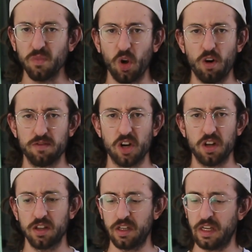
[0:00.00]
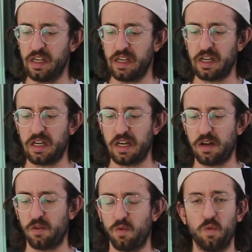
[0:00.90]
overall,
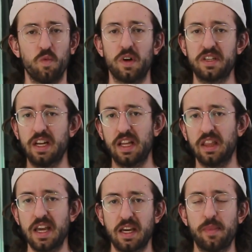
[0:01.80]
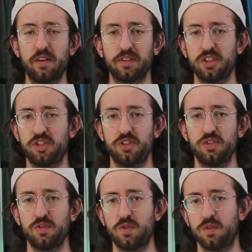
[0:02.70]
what did I like about this
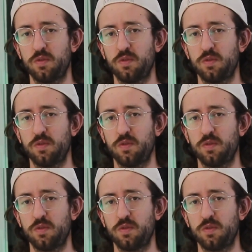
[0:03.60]
shoe?